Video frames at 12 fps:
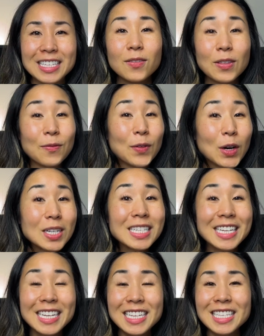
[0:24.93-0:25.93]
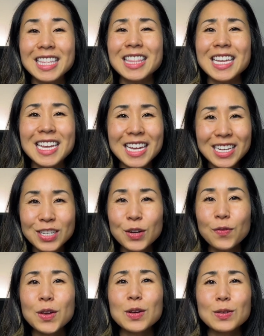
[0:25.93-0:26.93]
The first is the
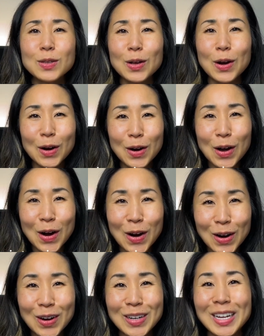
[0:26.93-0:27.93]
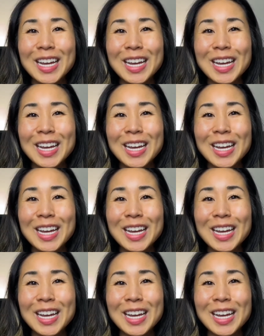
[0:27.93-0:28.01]
interviews are hard.